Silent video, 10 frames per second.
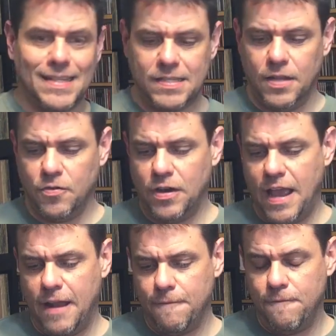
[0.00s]
six hundred
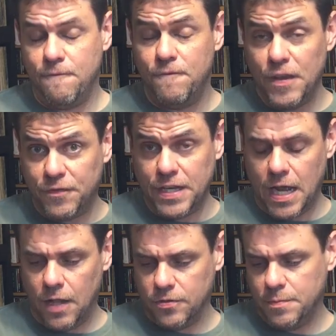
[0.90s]
and fifty
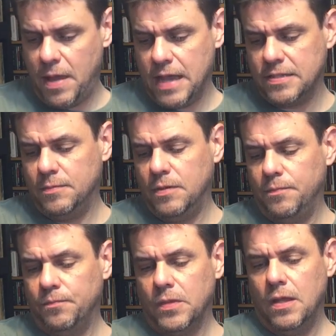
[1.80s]
dollars
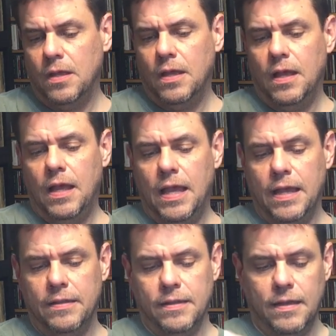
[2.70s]
maximum.
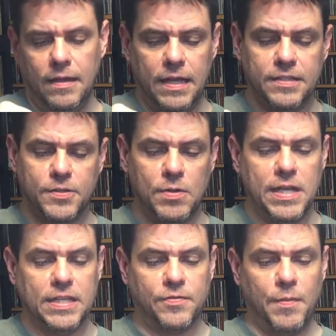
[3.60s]
And uh, it's
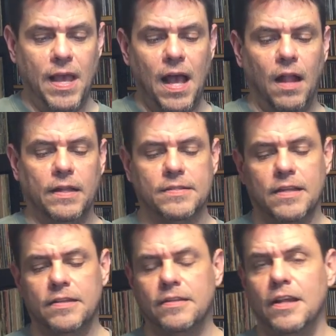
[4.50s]
three hits from hell. It's
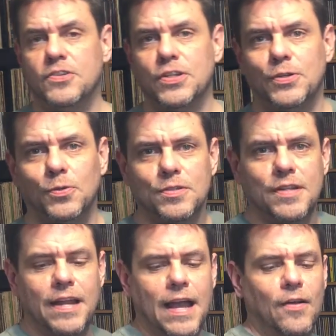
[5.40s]
London Dungeon, Ghouls
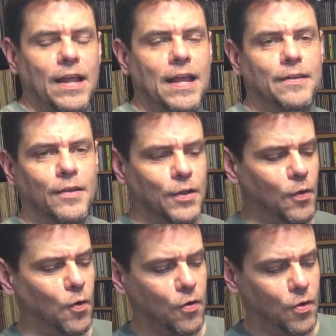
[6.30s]
Night Out, and
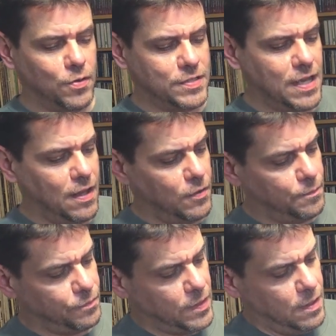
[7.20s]
Horror
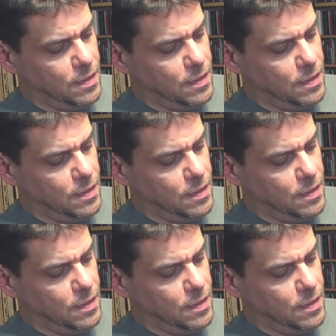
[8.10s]
Hotel